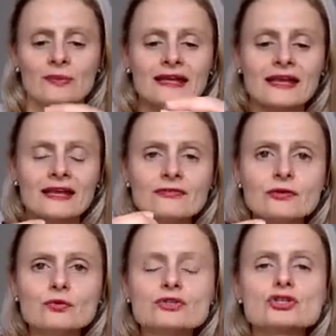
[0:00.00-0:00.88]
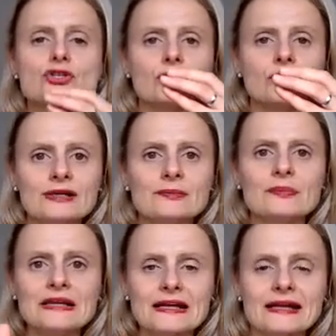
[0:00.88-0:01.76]
But if you started
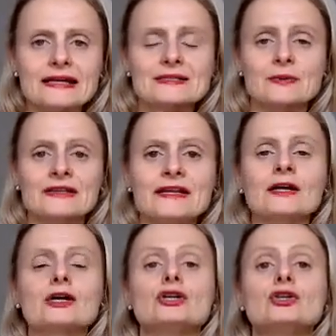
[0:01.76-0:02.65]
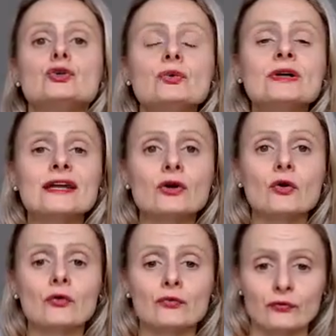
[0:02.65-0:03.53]
being an expert there, you can
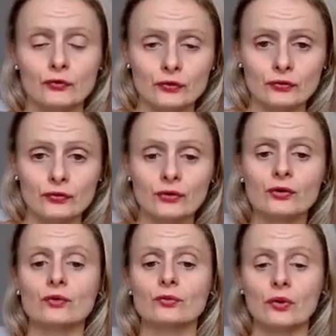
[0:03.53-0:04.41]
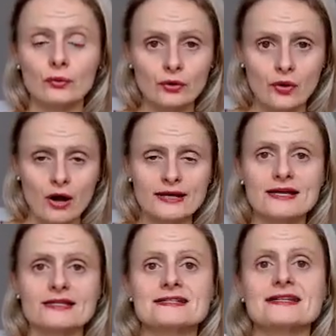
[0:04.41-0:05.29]
go further, grow your
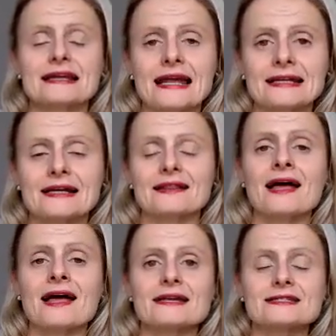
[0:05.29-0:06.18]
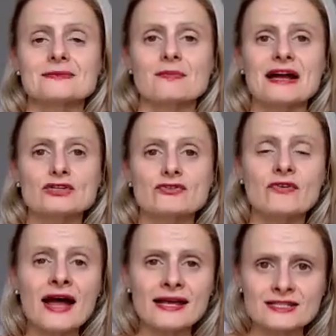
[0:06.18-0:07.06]
audience, and get clients much
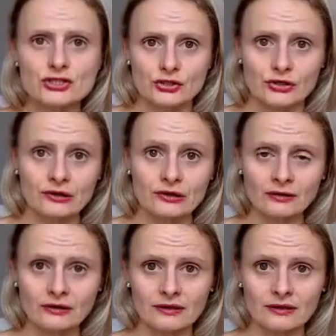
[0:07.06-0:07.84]
faster,